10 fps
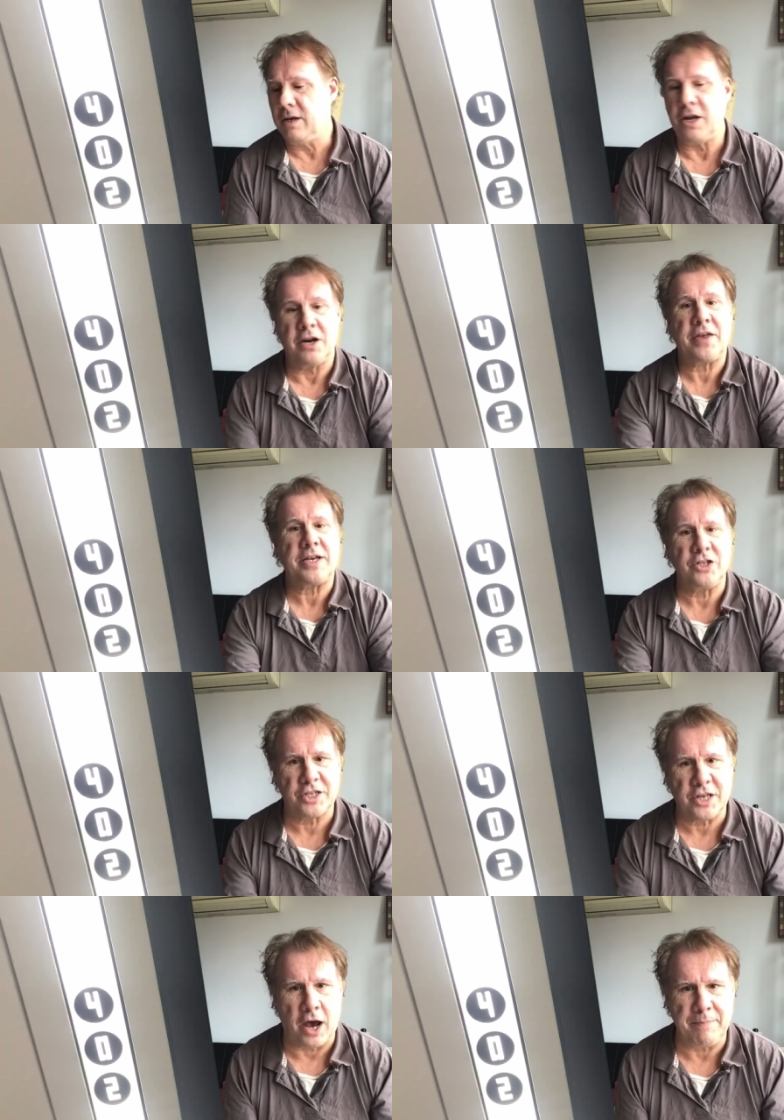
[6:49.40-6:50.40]
they can
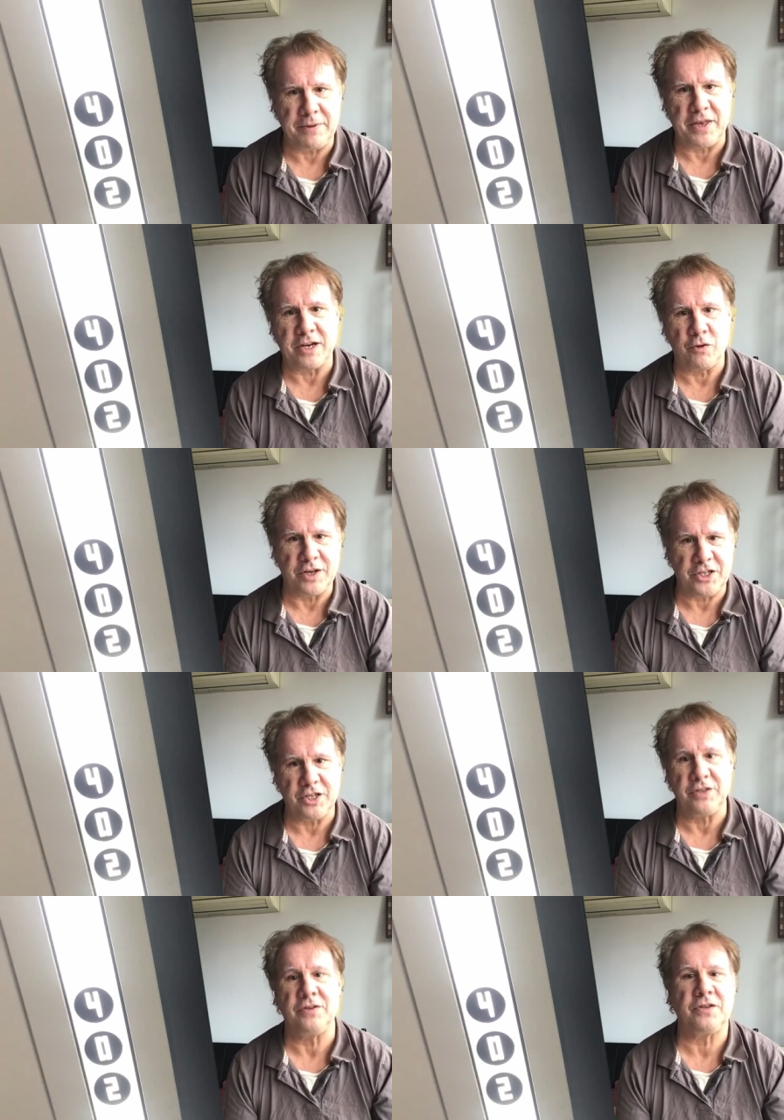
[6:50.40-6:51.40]
just type in their
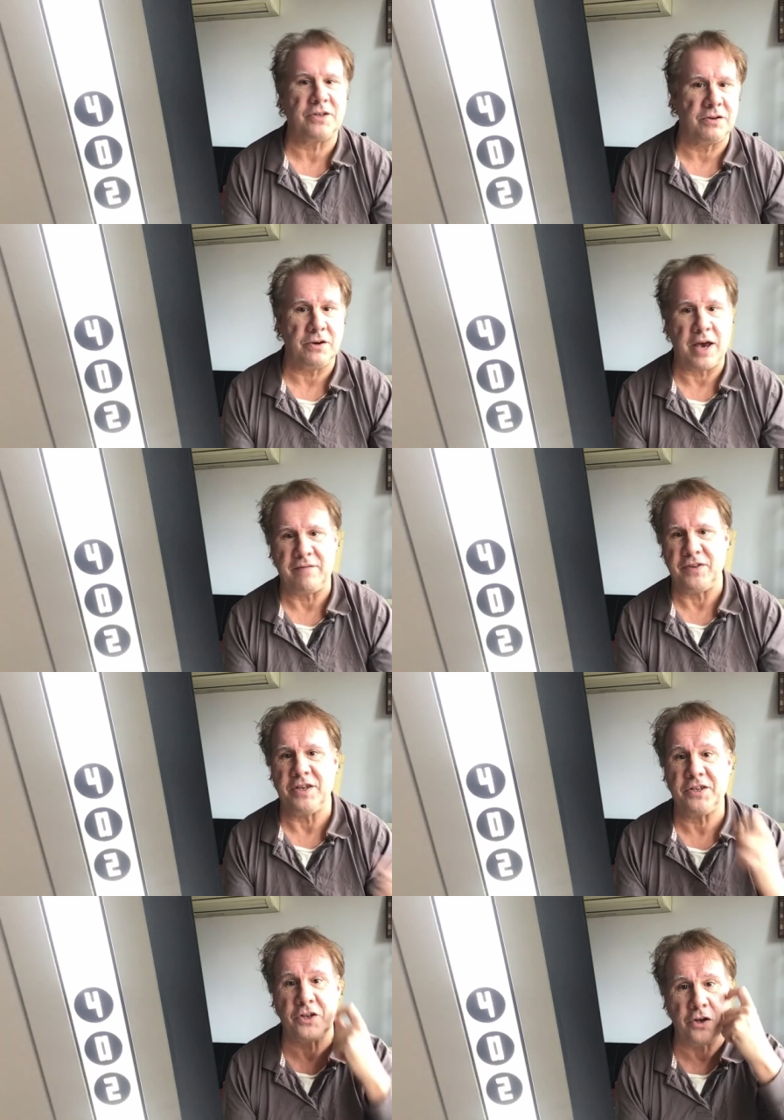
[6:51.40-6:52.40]
questions. Do you have
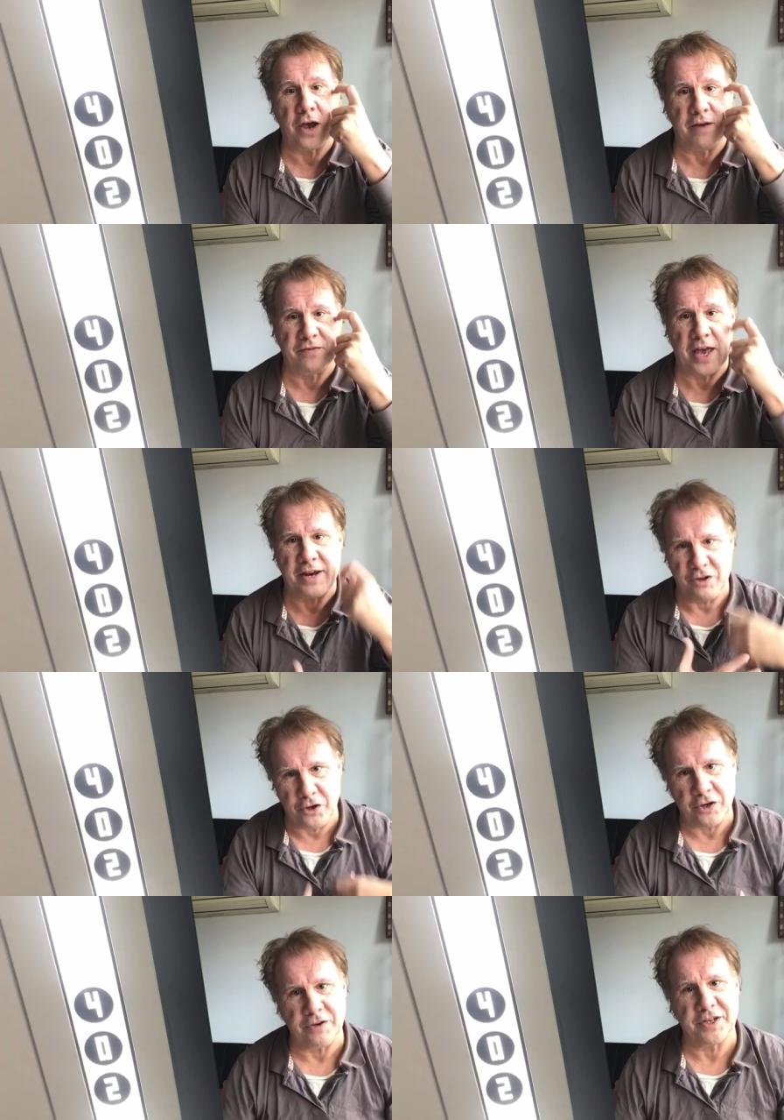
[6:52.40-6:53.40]
this? Do you have that?
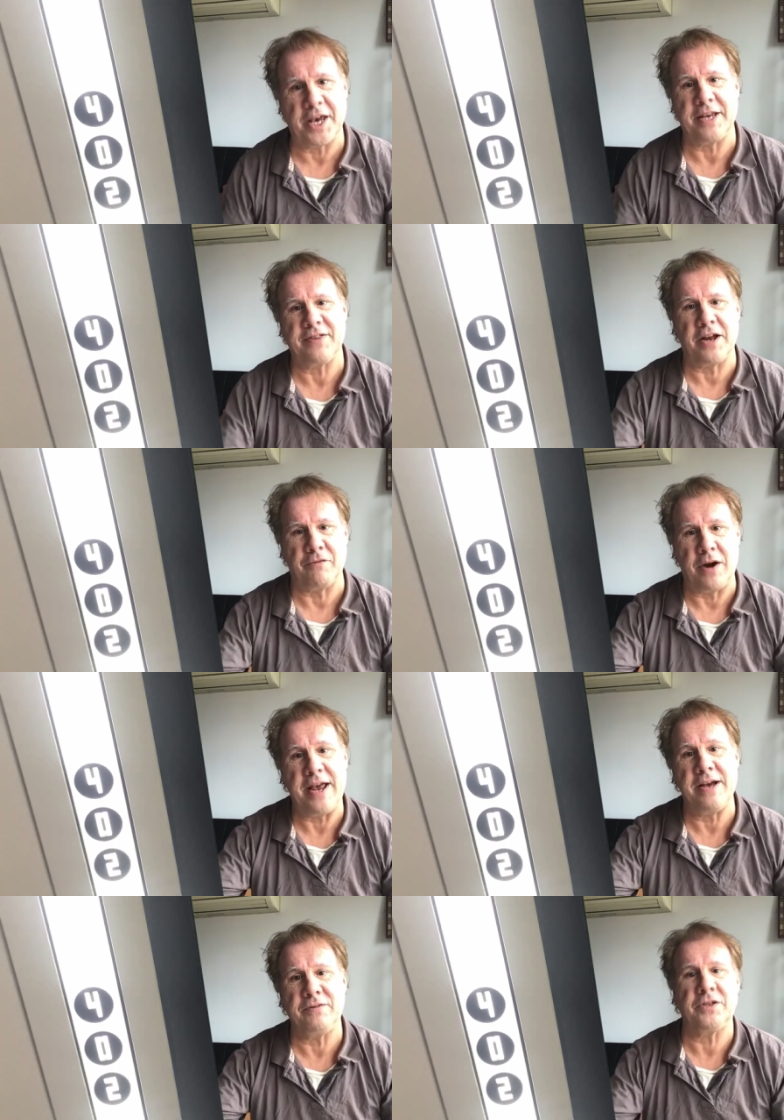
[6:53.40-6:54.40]
You can take that
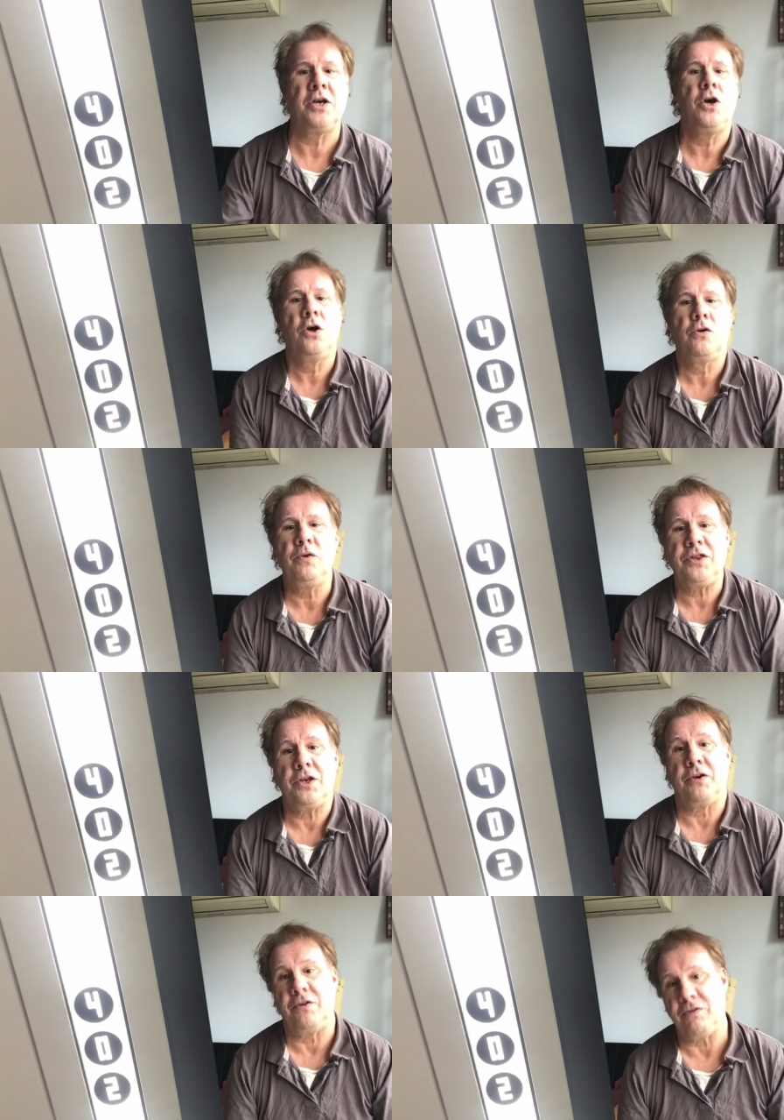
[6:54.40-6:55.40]
around with
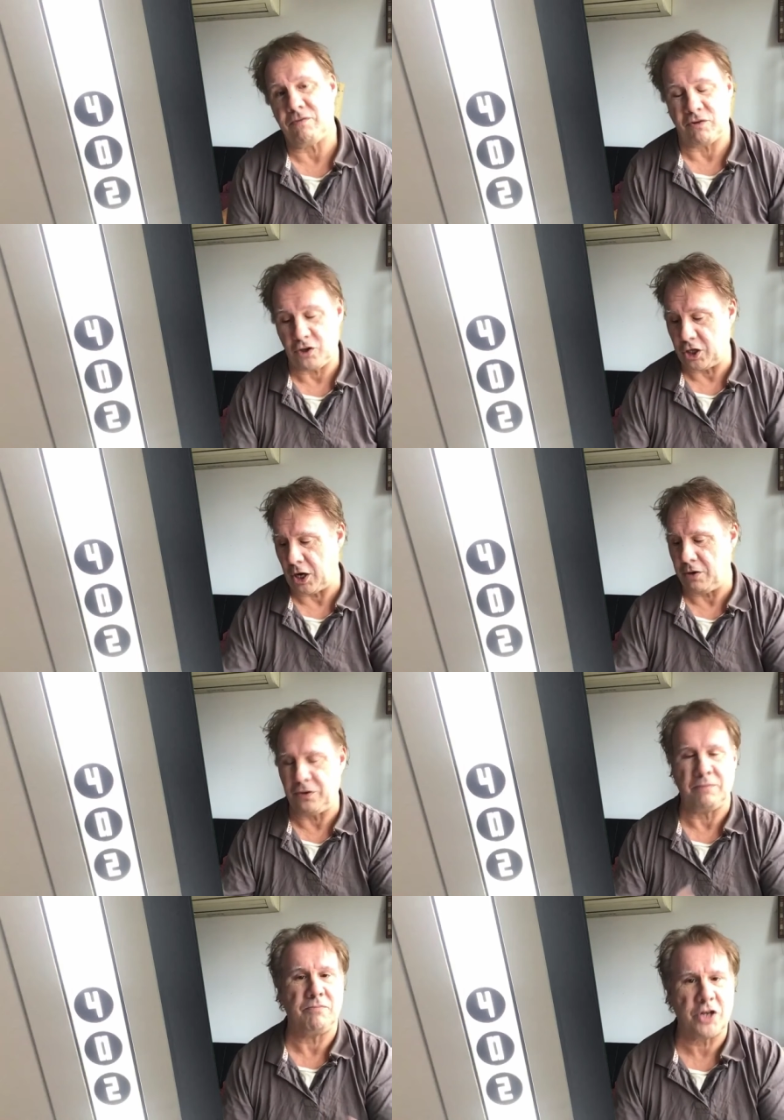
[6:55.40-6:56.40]
you,
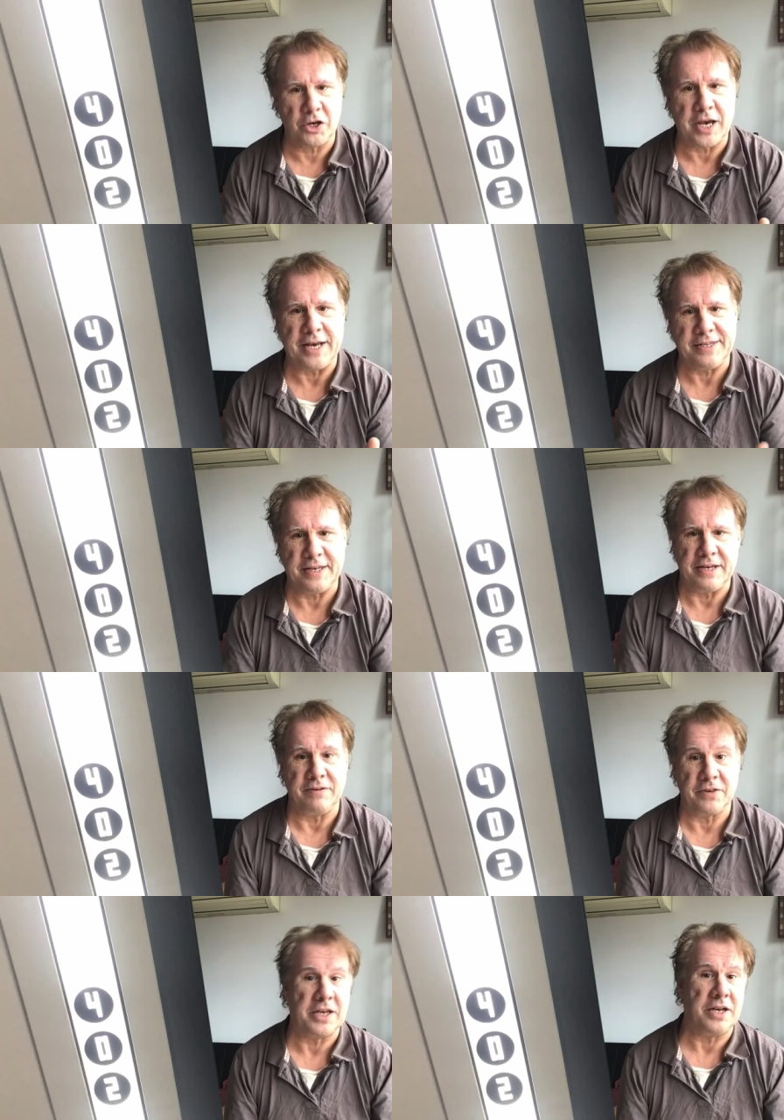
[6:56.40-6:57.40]

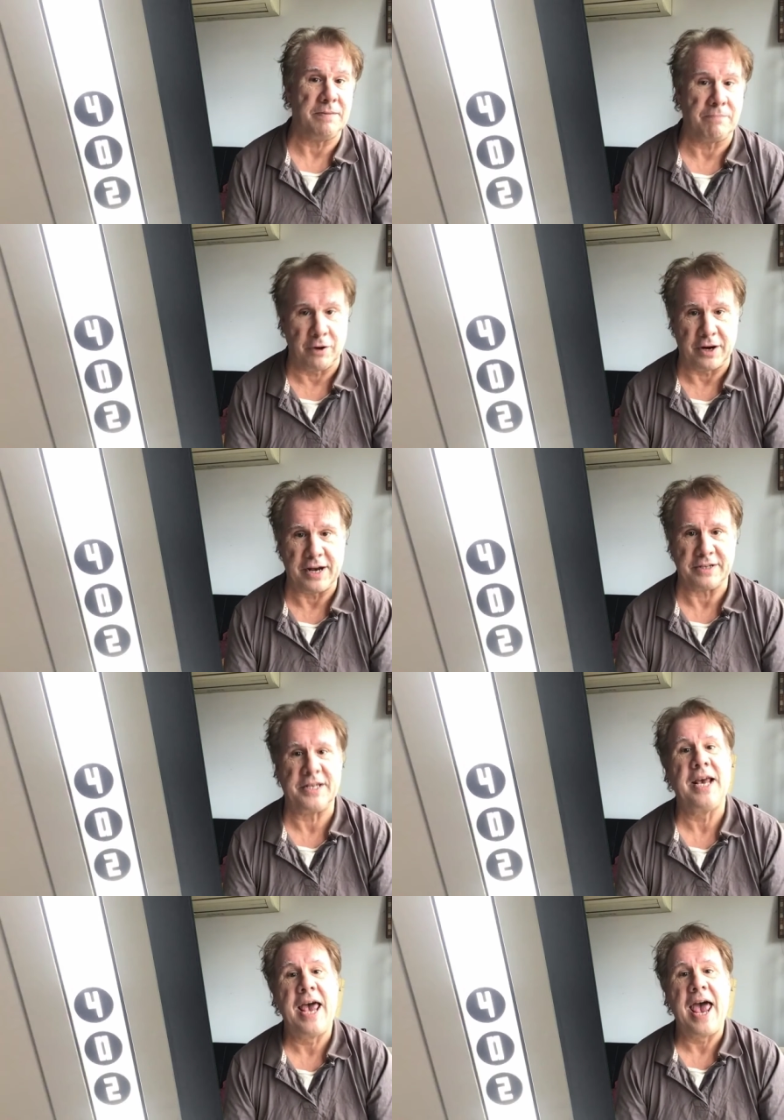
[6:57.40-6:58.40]
showcasing the product.